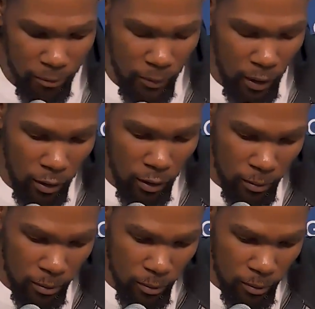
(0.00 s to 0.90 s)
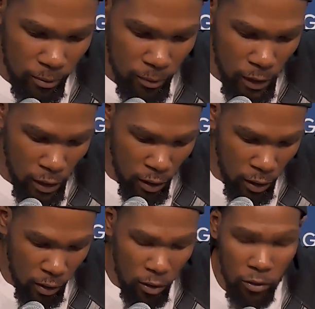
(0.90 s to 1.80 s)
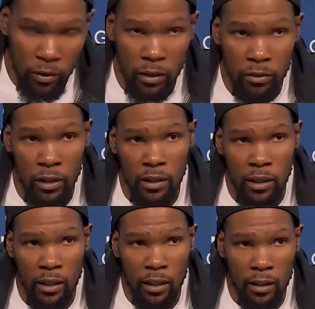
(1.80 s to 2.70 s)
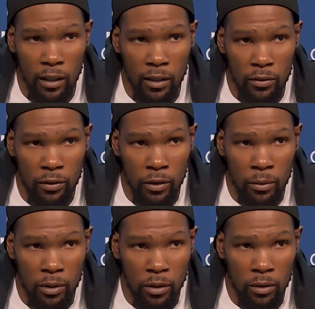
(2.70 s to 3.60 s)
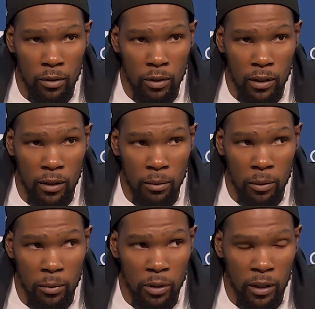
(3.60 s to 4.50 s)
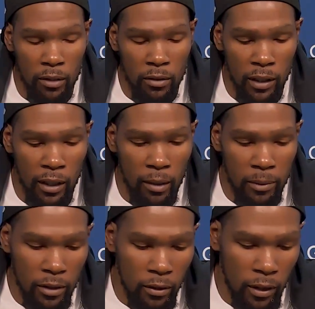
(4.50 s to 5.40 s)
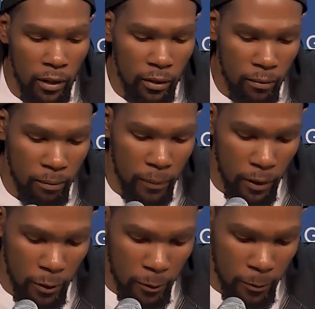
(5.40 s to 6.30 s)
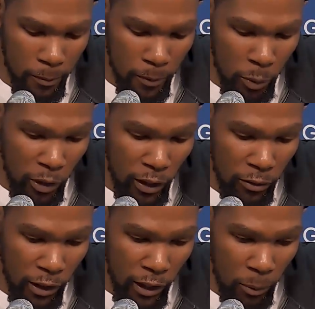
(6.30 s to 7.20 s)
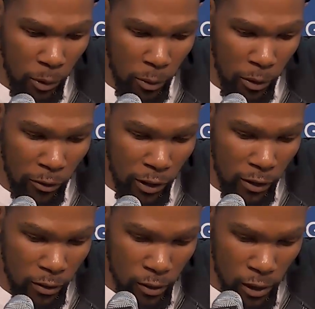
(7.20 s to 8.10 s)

Those three threes they hit late in the fourth was huge. I think we was pretty even game until then. Pretty even game all the way around